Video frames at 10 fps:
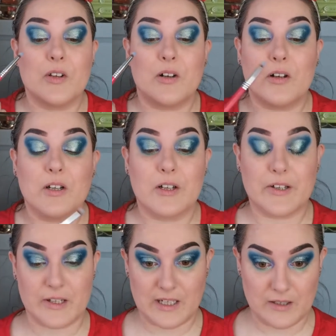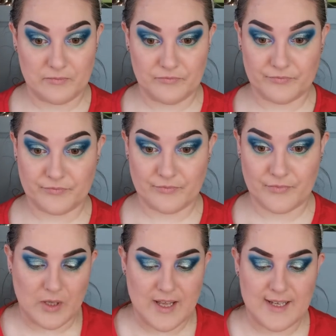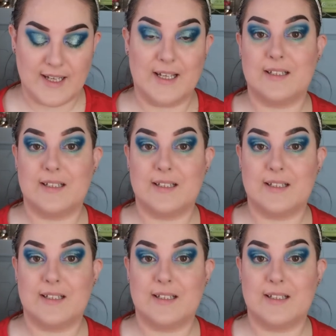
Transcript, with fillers: Oh, look at that.